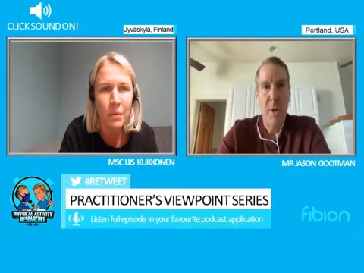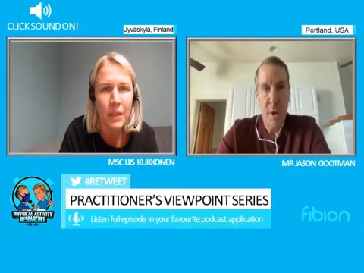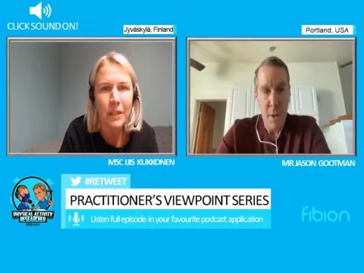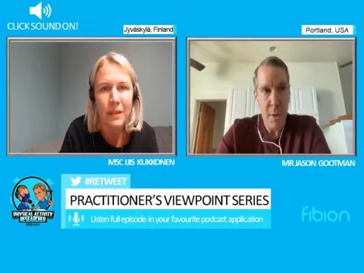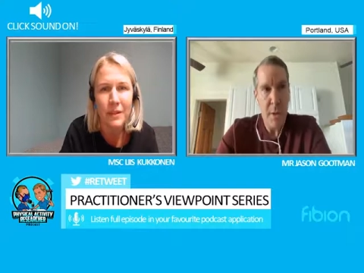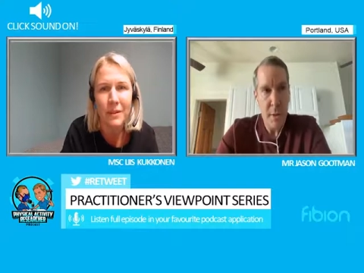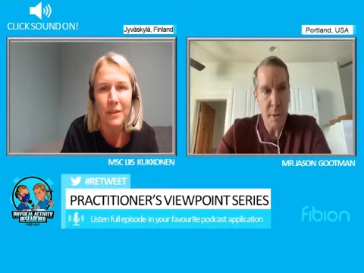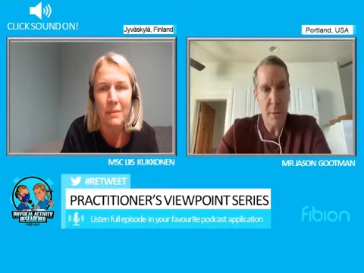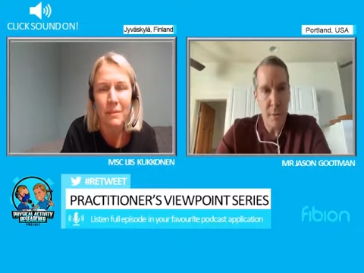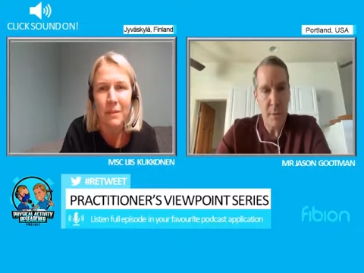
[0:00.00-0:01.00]
Speaker 1: What are
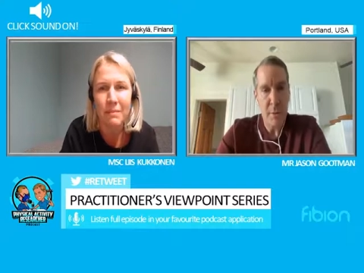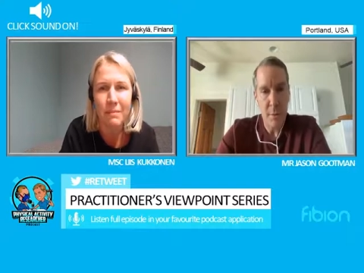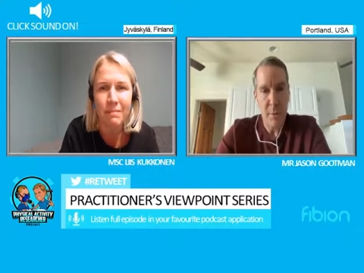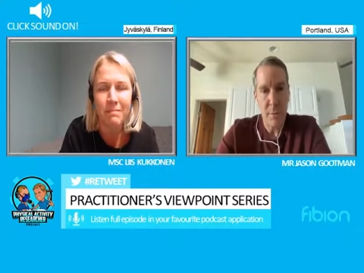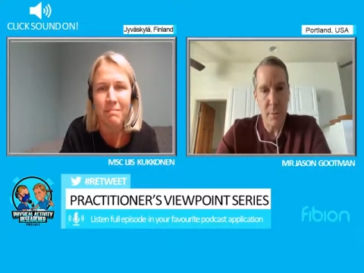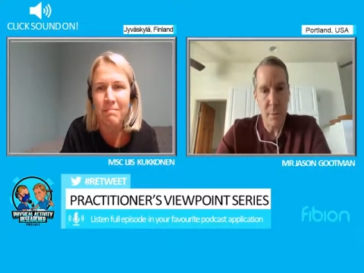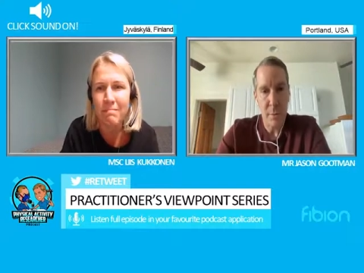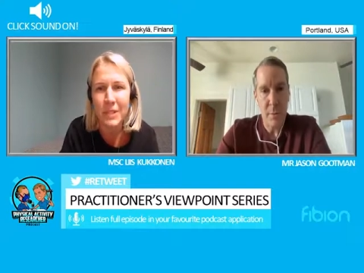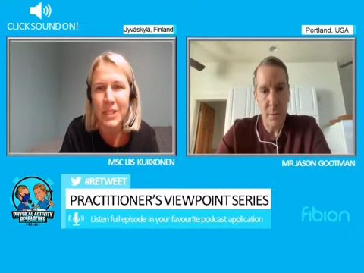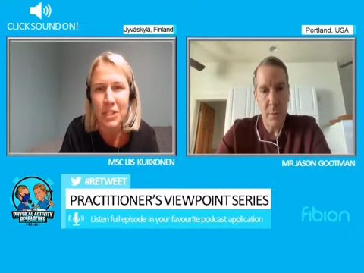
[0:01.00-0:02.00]
the
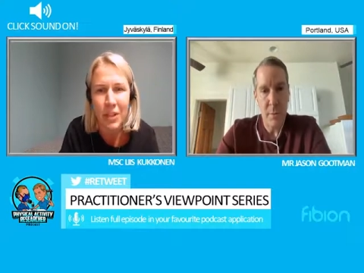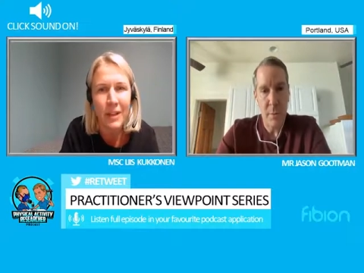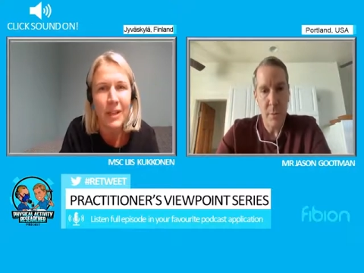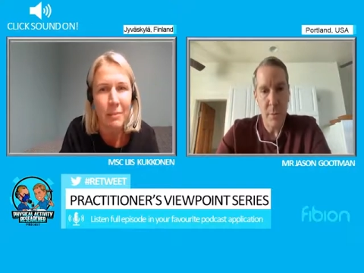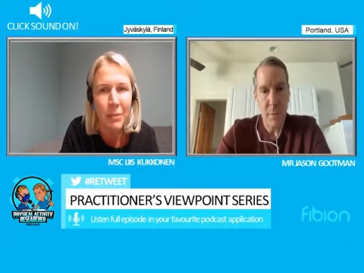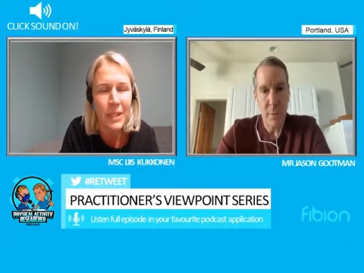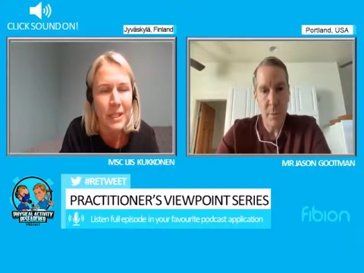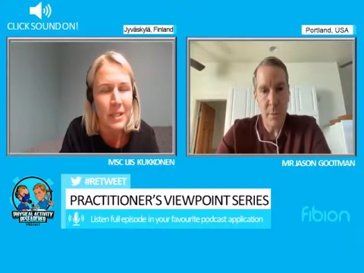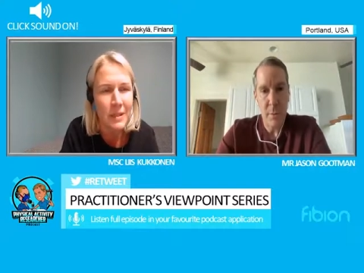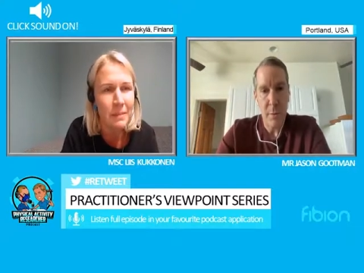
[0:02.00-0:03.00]
struggling
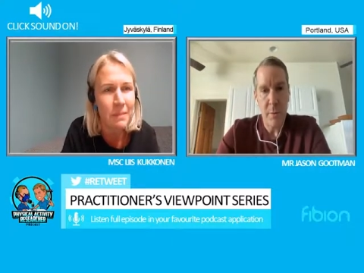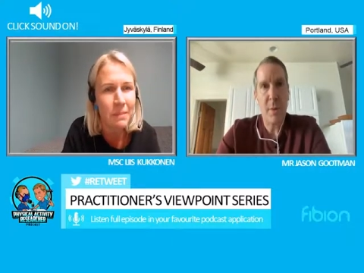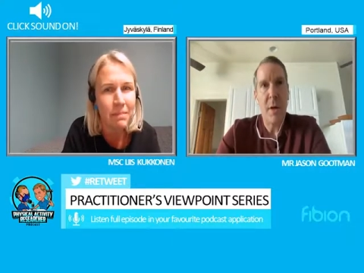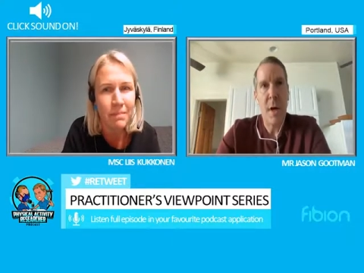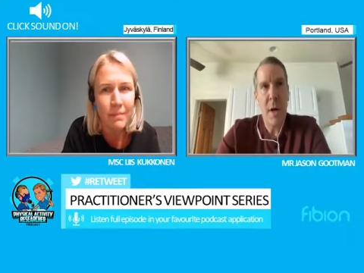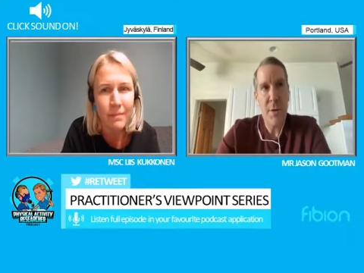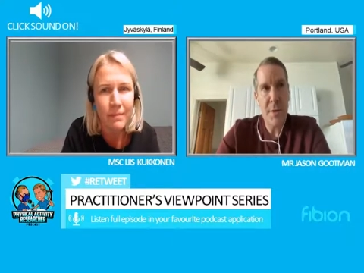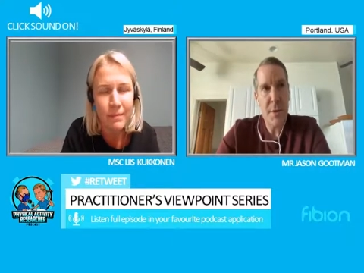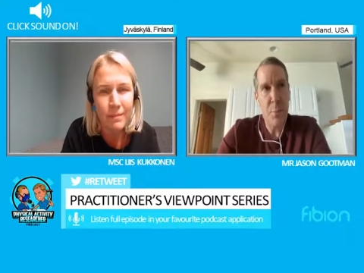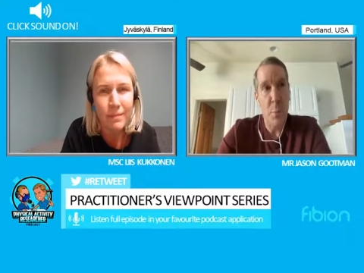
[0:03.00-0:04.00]
points?
Speaker 2: I
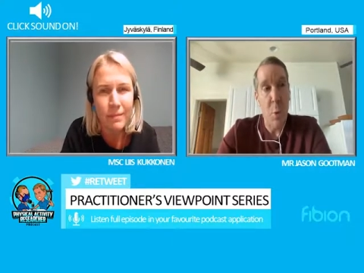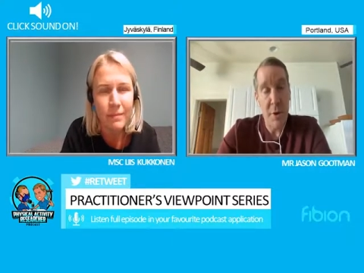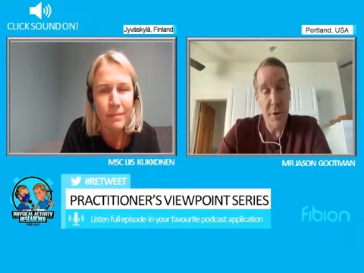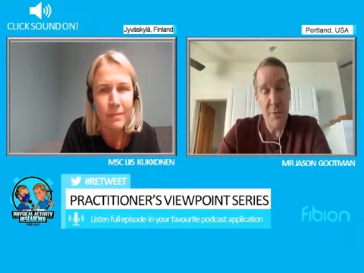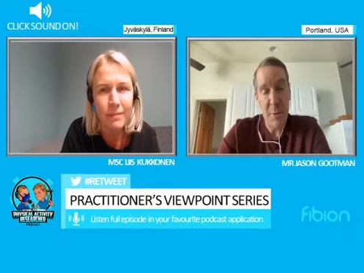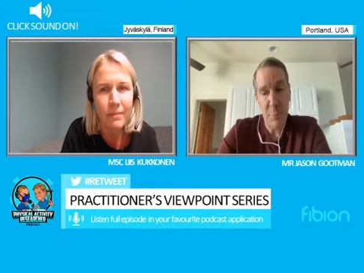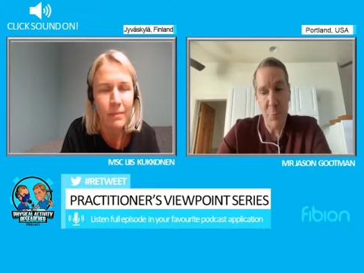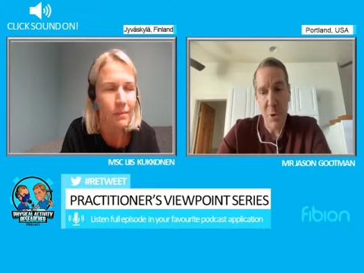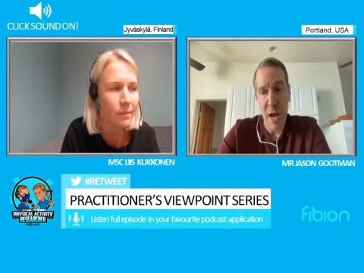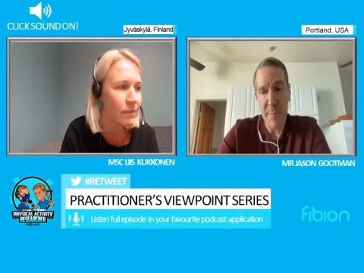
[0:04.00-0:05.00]
think one of the
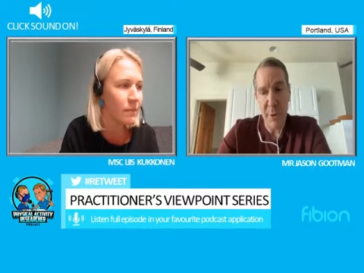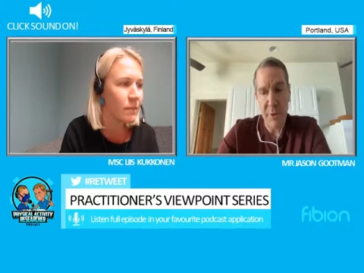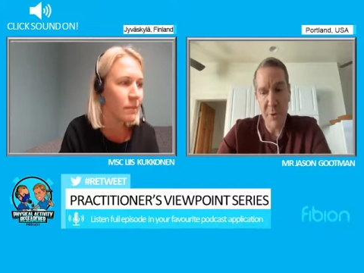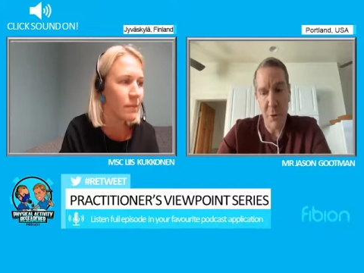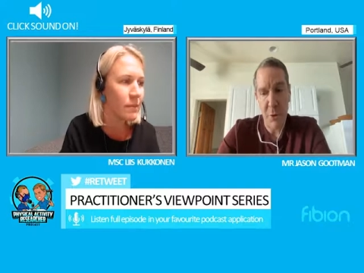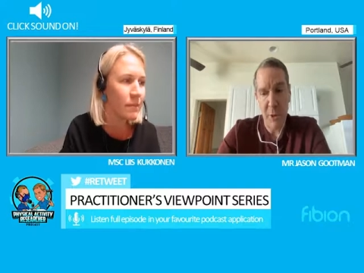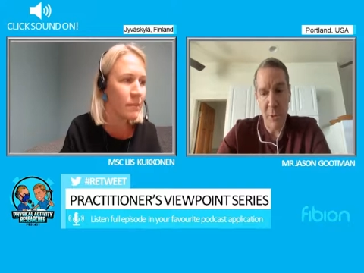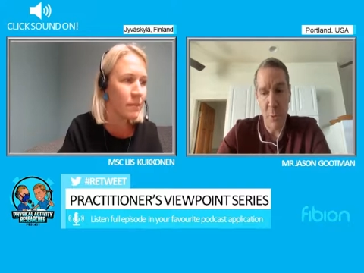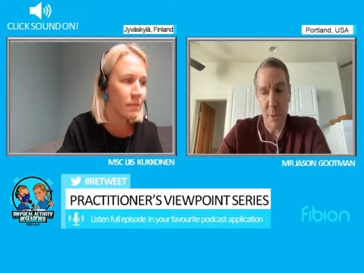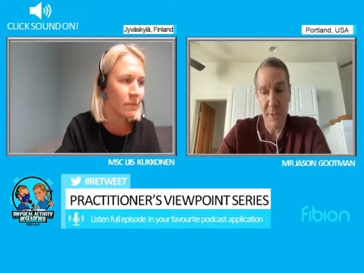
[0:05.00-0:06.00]
primary struggling
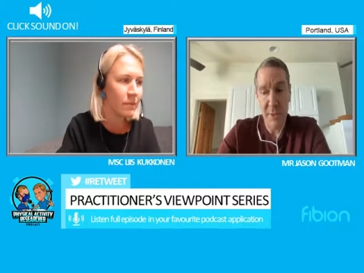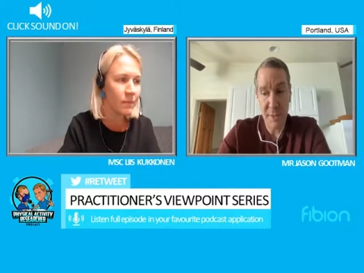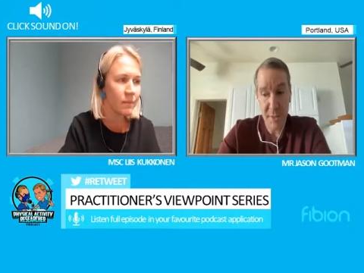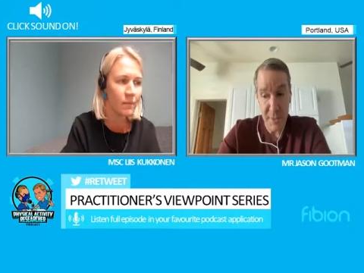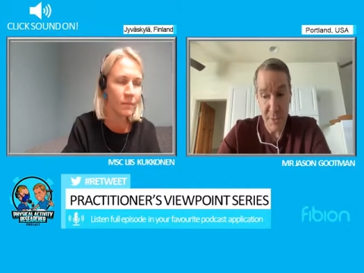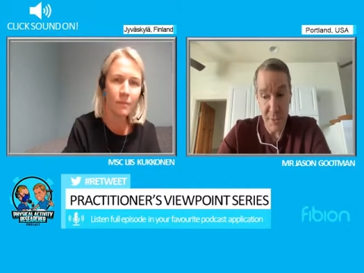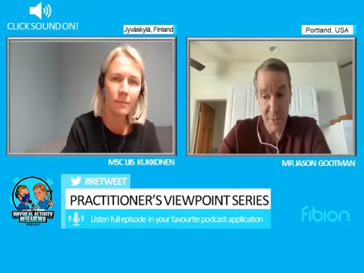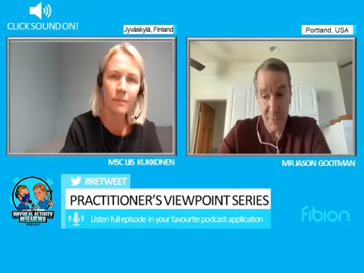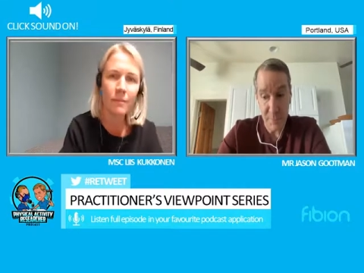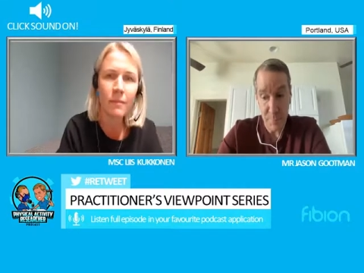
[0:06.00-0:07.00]
points
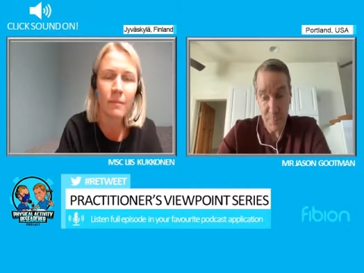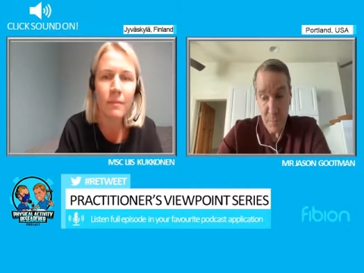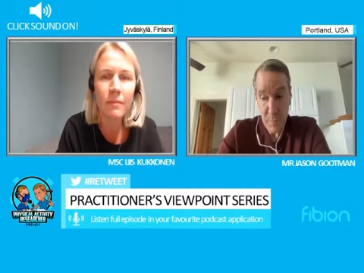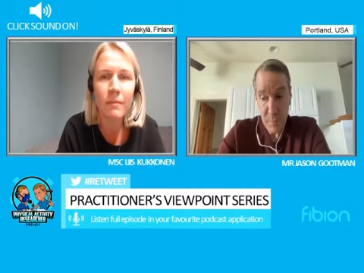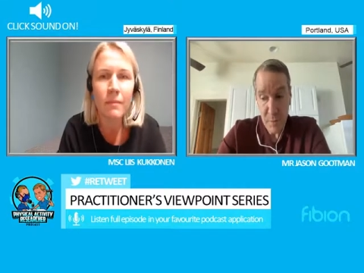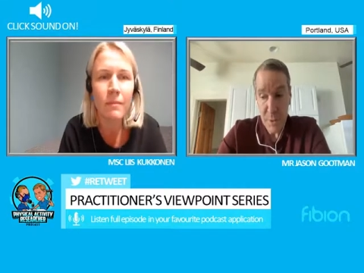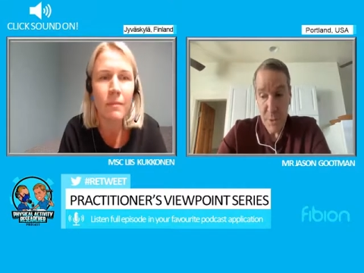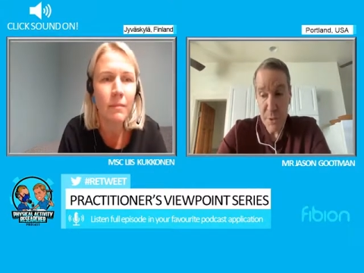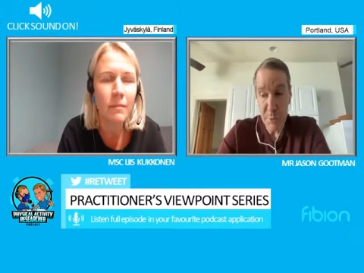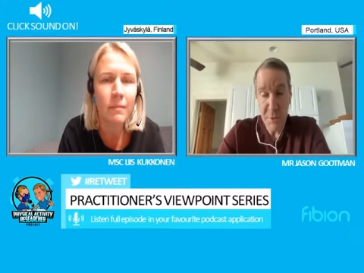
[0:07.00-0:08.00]
is
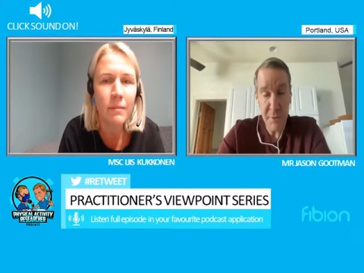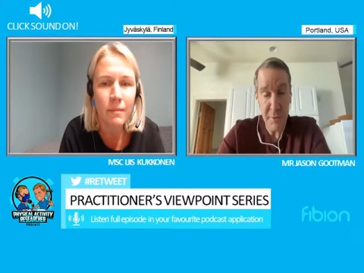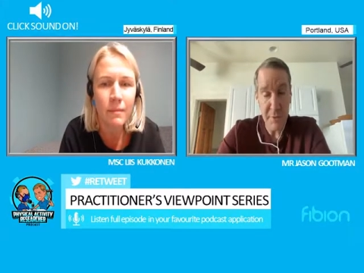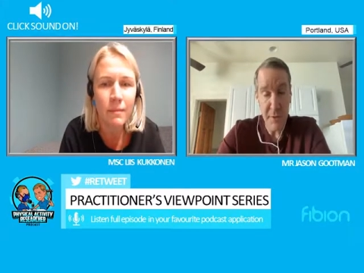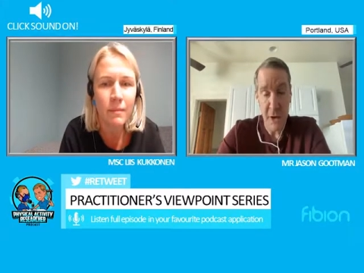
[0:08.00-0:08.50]
simply